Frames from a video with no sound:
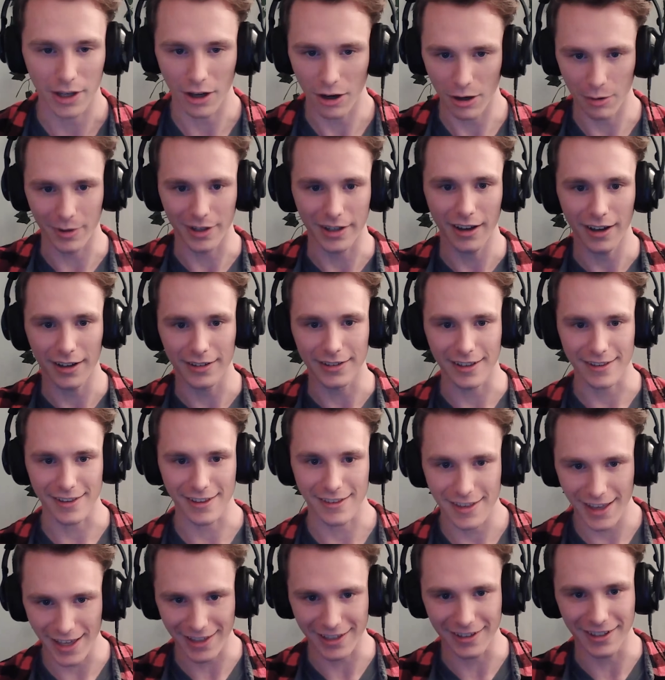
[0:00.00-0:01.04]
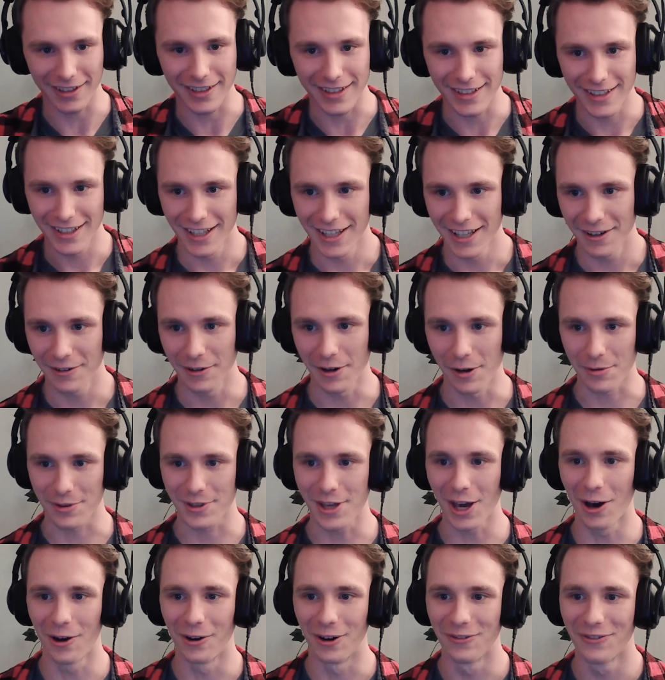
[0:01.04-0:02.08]
oh my god, that's exactly what I was
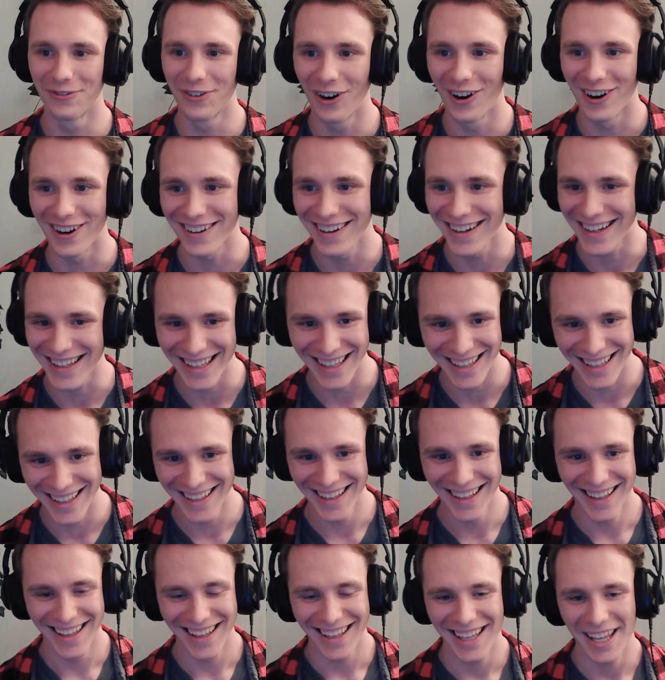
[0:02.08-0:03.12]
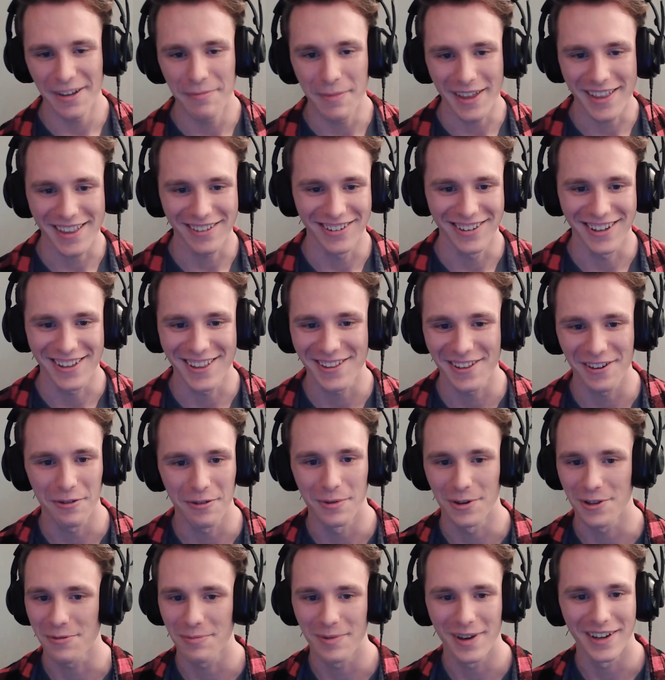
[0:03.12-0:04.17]
going for. Like it makes it look so
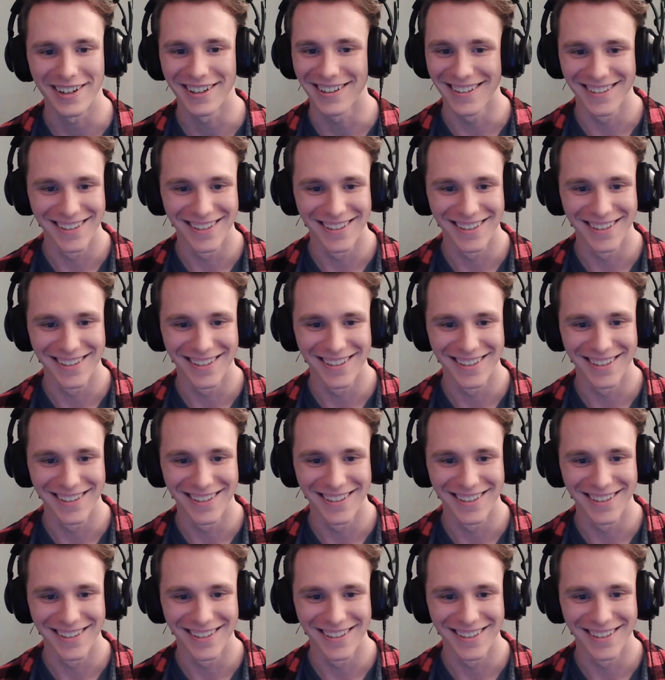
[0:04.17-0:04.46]
much better.